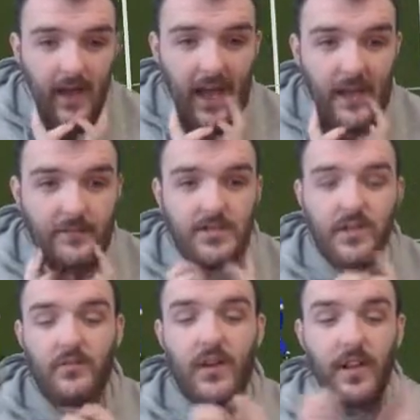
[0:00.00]

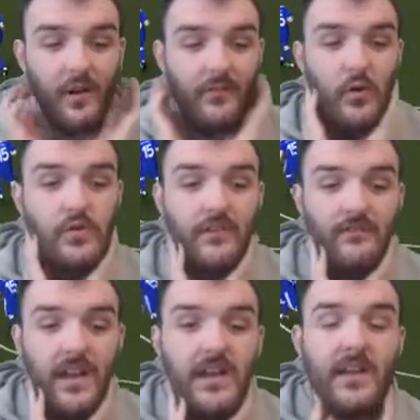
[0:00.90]
Absolutely awful
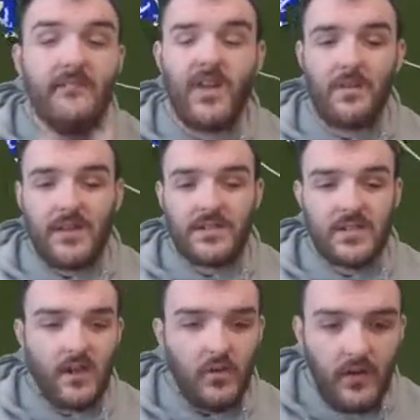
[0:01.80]
defending from us
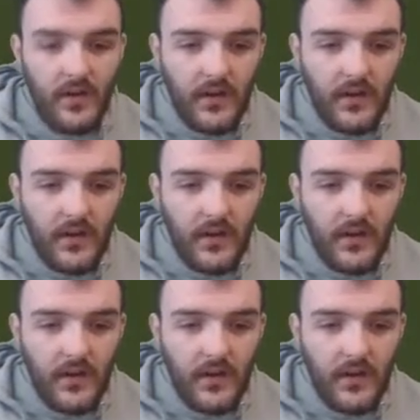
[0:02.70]
though.